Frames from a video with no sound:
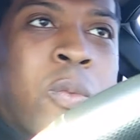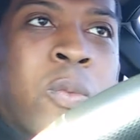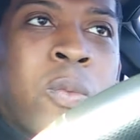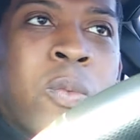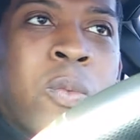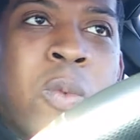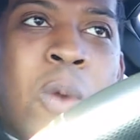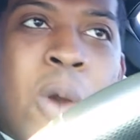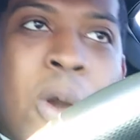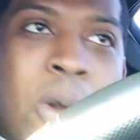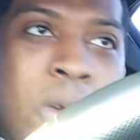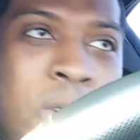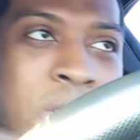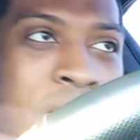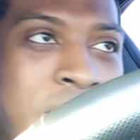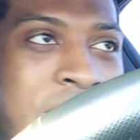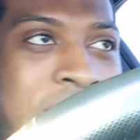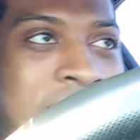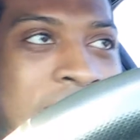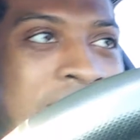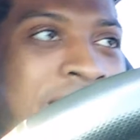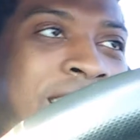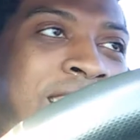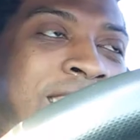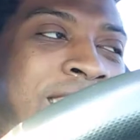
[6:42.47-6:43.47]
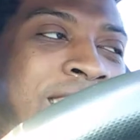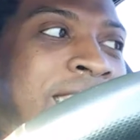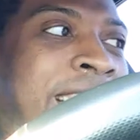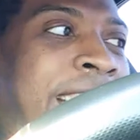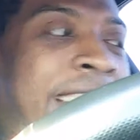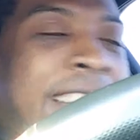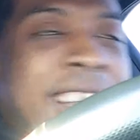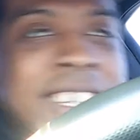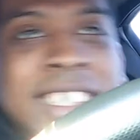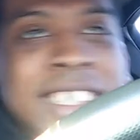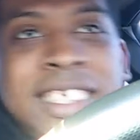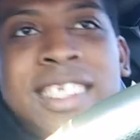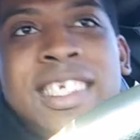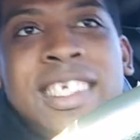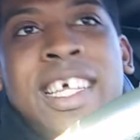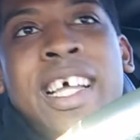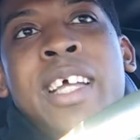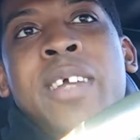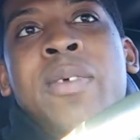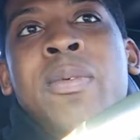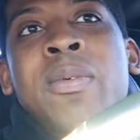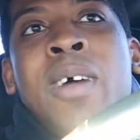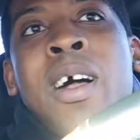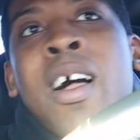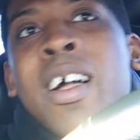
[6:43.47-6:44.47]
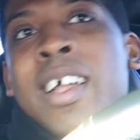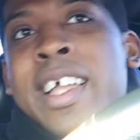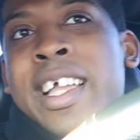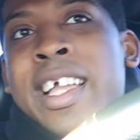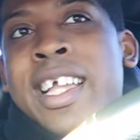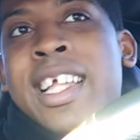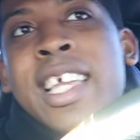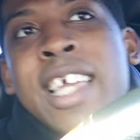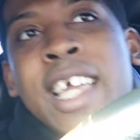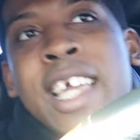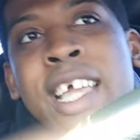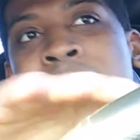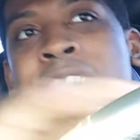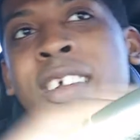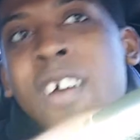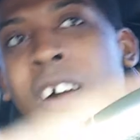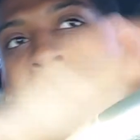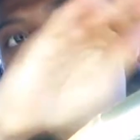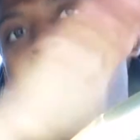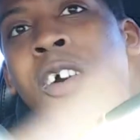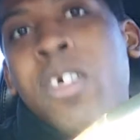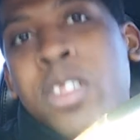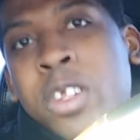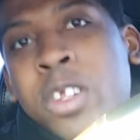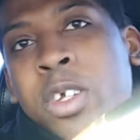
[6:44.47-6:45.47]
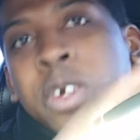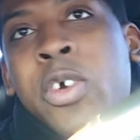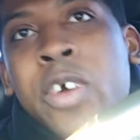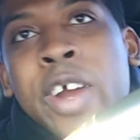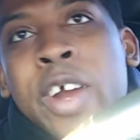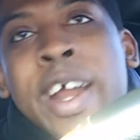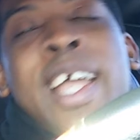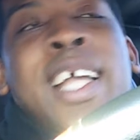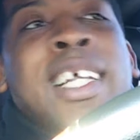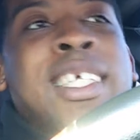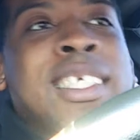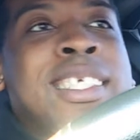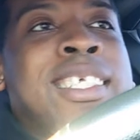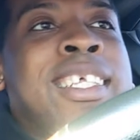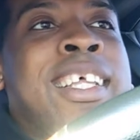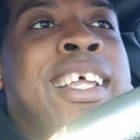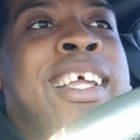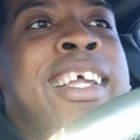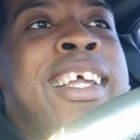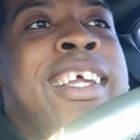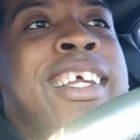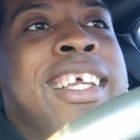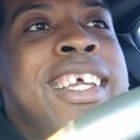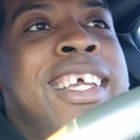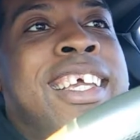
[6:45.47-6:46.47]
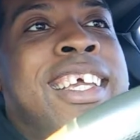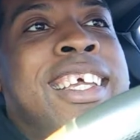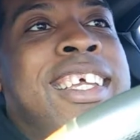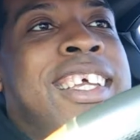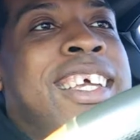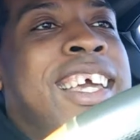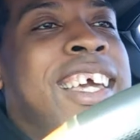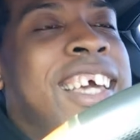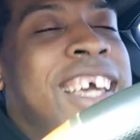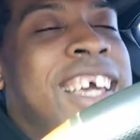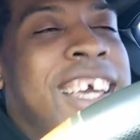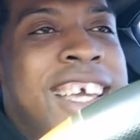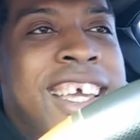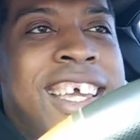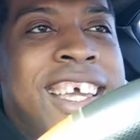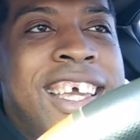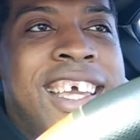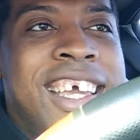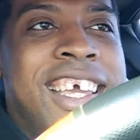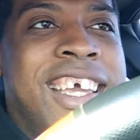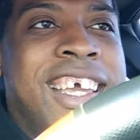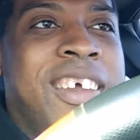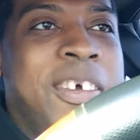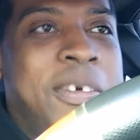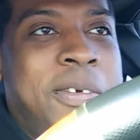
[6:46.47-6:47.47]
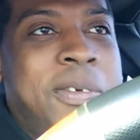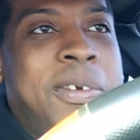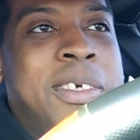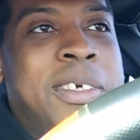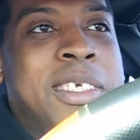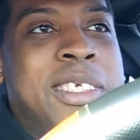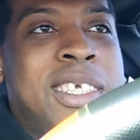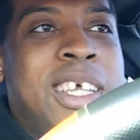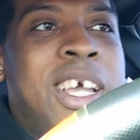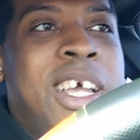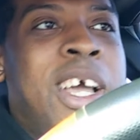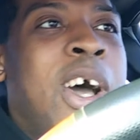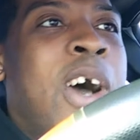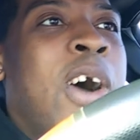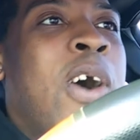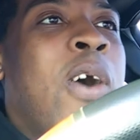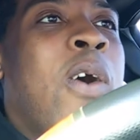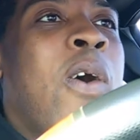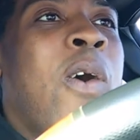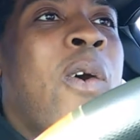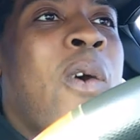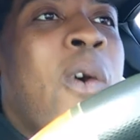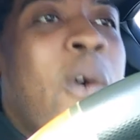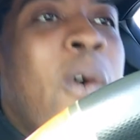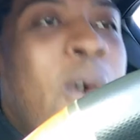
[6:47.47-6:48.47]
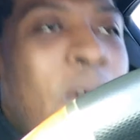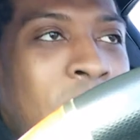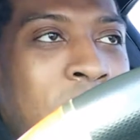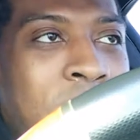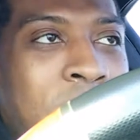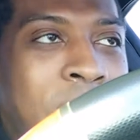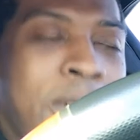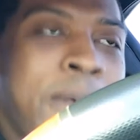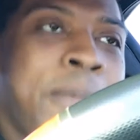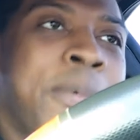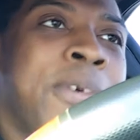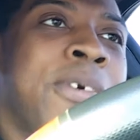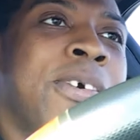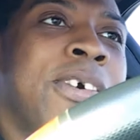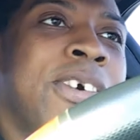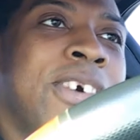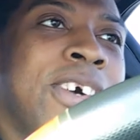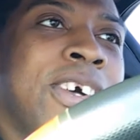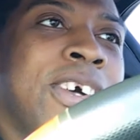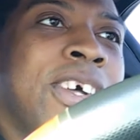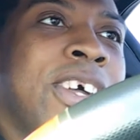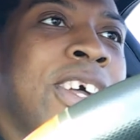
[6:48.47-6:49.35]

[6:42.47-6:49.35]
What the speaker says: rolling down the sidewalk and hitting all the cracks. Like it it was horrible.